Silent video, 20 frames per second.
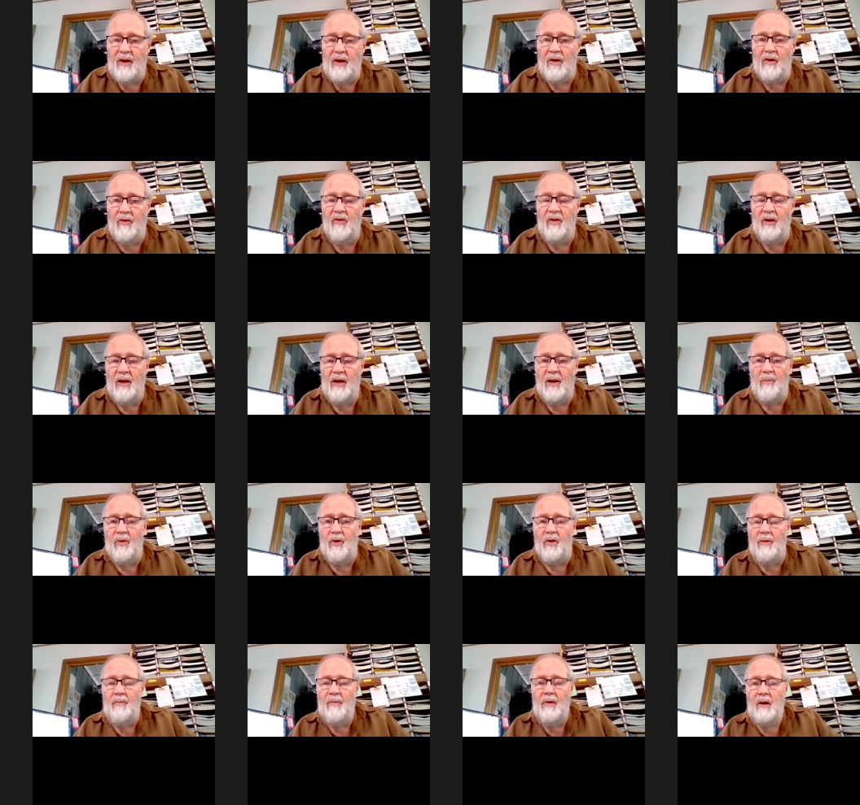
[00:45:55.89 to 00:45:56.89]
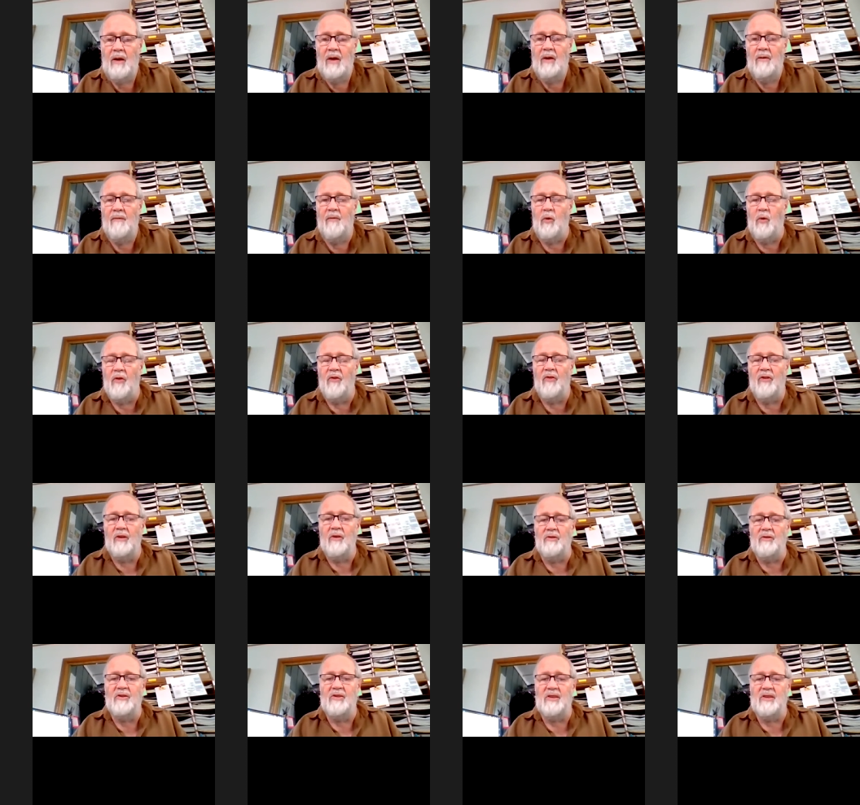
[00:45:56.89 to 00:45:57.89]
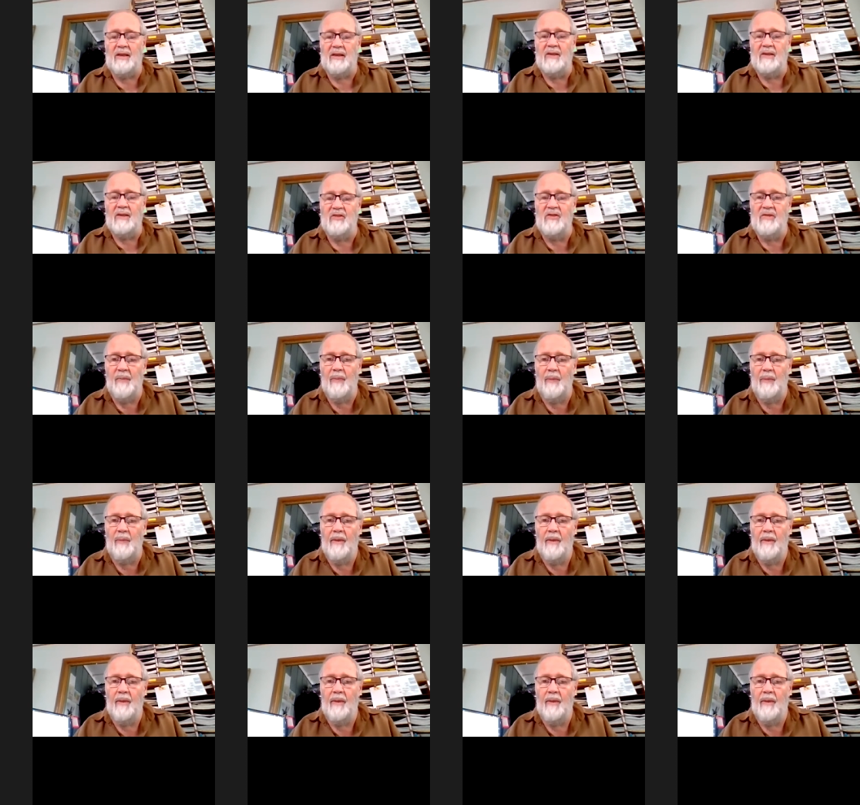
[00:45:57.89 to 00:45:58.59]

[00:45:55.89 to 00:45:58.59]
there is a number, 406-848-1206.